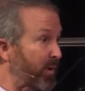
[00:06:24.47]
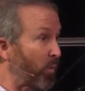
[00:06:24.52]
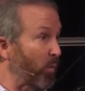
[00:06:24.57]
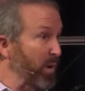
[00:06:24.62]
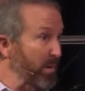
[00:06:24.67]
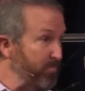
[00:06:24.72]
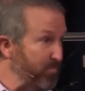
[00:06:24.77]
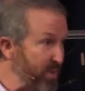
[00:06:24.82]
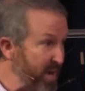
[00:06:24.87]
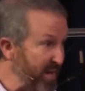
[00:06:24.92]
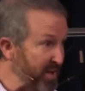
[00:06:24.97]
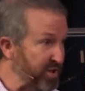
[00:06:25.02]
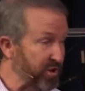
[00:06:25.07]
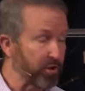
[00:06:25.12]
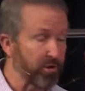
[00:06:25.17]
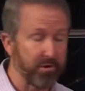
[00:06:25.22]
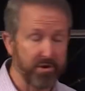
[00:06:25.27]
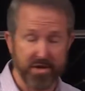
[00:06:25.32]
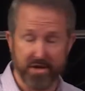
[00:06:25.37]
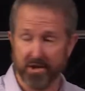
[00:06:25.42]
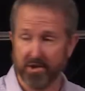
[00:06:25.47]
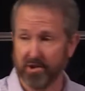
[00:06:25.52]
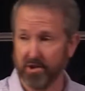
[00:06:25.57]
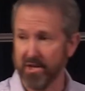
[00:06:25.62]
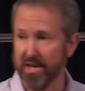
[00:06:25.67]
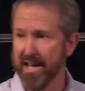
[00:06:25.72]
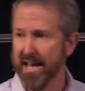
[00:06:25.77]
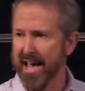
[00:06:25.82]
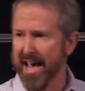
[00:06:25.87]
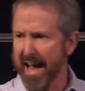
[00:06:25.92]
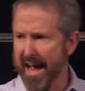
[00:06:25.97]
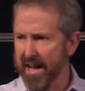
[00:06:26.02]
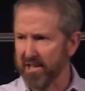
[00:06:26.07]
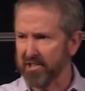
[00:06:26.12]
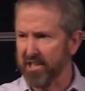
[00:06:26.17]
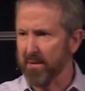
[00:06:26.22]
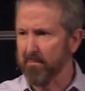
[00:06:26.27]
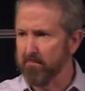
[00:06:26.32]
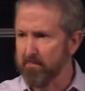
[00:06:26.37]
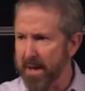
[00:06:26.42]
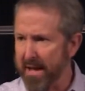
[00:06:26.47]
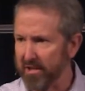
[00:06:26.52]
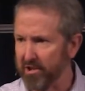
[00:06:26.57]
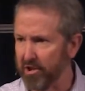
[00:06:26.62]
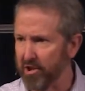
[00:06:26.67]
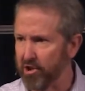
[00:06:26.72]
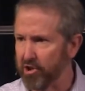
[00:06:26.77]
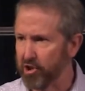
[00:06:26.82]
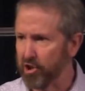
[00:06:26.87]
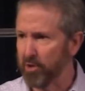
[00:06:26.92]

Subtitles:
We picture this as a message